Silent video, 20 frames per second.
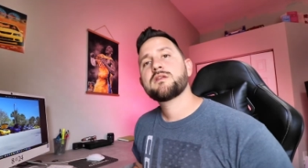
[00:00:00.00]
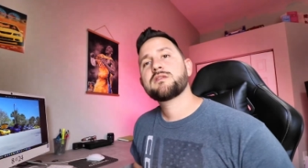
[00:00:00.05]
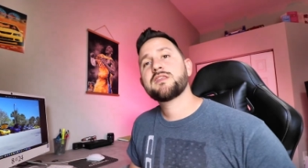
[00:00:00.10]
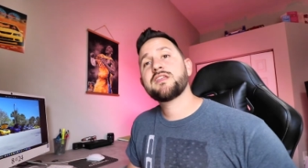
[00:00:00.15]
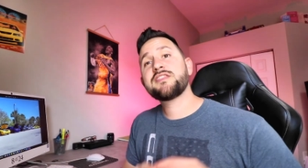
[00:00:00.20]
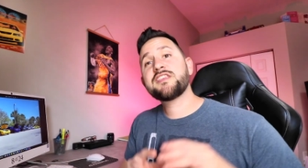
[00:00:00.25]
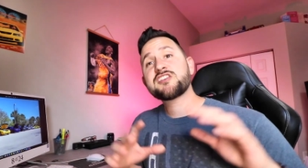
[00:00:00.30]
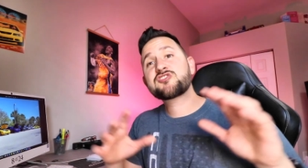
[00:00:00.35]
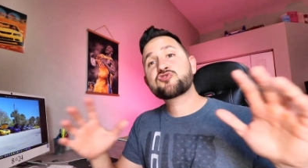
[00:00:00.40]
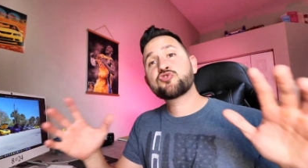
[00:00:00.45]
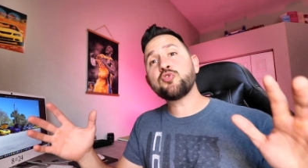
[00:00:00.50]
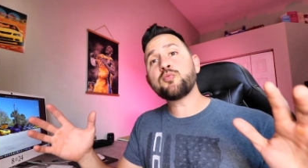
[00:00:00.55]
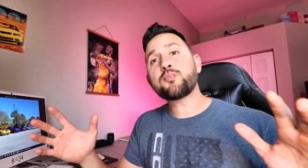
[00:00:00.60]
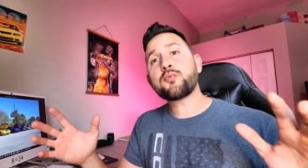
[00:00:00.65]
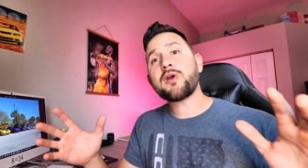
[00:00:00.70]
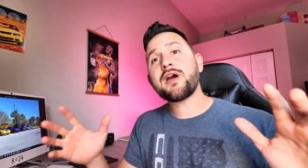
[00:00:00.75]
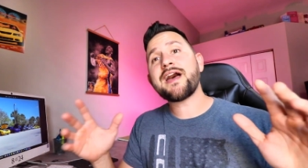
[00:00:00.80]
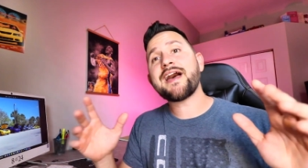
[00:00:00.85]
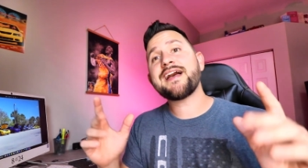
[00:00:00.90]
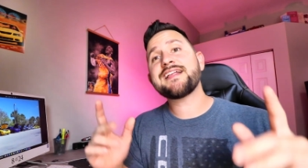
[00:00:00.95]
Then the
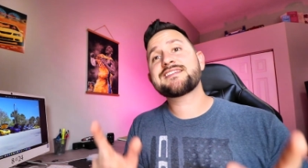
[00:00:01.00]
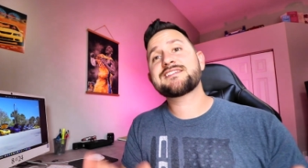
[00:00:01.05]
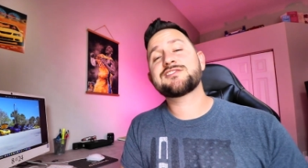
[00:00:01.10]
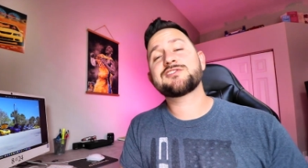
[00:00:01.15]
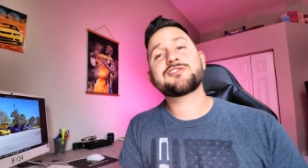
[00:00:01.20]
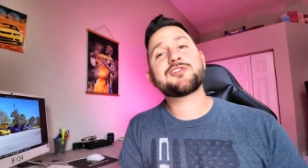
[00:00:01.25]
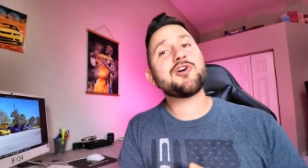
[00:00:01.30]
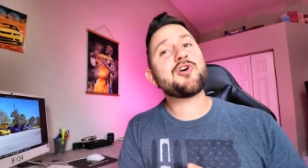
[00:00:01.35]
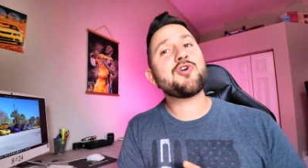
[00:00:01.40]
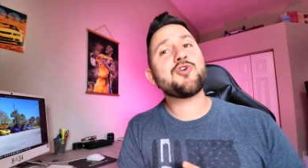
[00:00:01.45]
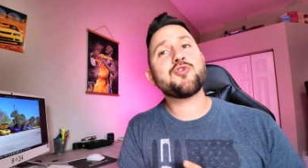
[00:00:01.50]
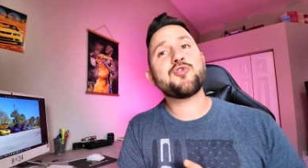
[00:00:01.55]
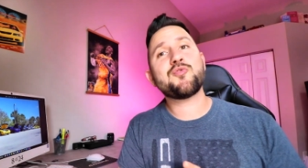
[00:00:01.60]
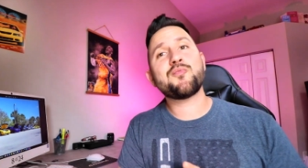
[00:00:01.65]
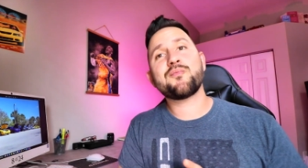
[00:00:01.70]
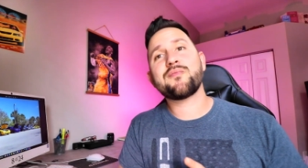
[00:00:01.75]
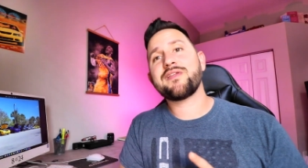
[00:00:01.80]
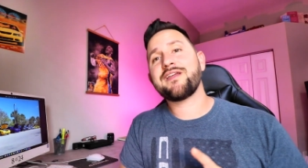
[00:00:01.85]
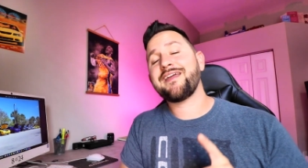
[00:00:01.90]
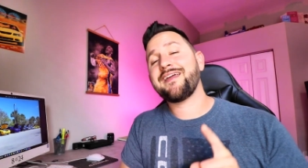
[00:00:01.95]
Supra had to
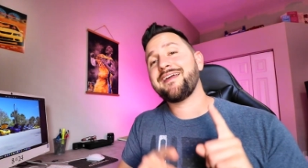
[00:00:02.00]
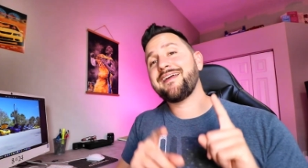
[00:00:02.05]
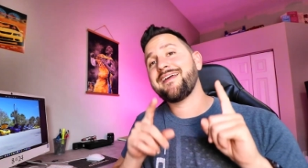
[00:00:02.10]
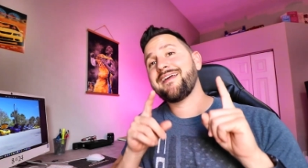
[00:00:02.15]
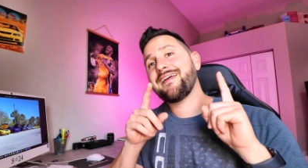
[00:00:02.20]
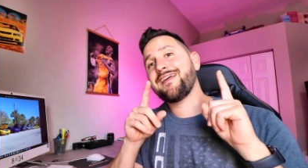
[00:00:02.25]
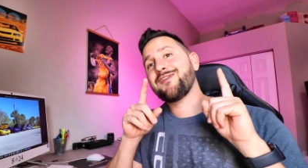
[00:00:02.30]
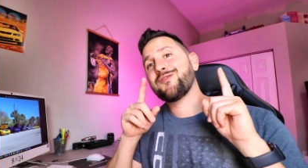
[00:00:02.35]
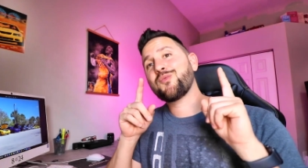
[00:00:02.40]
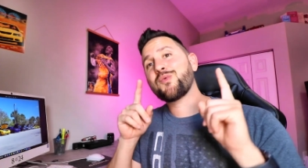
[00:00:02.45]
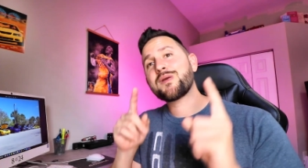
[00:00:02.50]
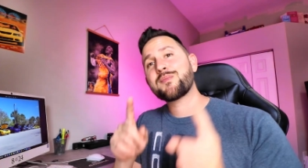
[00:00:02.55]
go and